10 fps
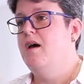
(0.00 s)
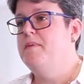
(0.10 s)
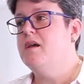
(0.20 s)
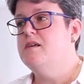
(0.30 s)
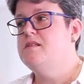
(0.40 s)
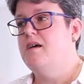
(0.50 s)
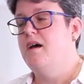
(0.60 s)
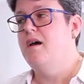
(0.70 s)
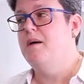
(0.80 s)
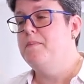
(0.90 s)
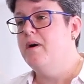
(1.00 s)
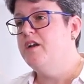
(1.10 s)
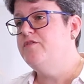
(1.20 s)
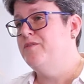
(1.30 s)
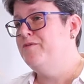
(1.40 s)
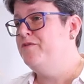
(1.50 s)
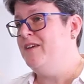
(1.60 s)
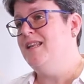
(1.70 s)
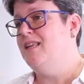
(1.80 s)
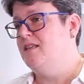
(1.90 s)
Because apart from
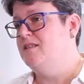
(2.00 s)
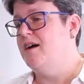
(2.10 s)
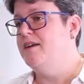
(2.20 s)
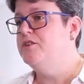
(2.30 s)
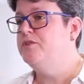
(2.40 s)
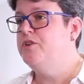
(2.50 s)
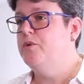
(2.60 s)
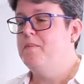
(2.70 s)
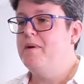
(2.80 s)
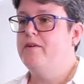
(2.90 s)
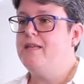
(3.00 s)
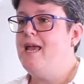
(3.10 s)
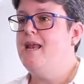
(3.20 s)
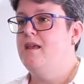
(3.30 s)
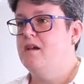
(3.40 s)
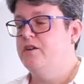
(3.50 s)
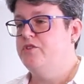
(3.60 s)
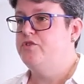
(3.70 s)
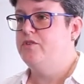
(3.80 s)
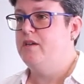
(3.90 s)
Finland, I don't know about any
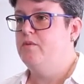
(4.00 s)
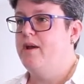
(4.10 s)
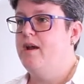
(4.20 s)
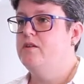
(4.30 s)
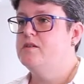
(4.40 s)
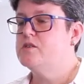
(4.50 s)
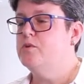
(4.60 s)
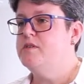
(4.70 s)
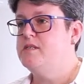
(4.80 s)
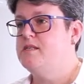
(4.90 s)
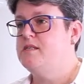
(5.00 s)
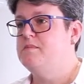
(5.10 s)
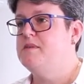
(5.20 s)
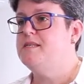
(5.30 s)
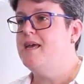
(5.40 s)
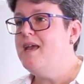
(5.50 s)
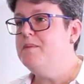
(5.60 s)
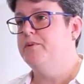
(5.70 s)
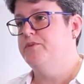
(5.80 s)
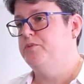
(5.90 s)
country where the school system is
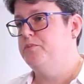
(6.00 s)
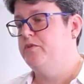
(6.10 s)
able to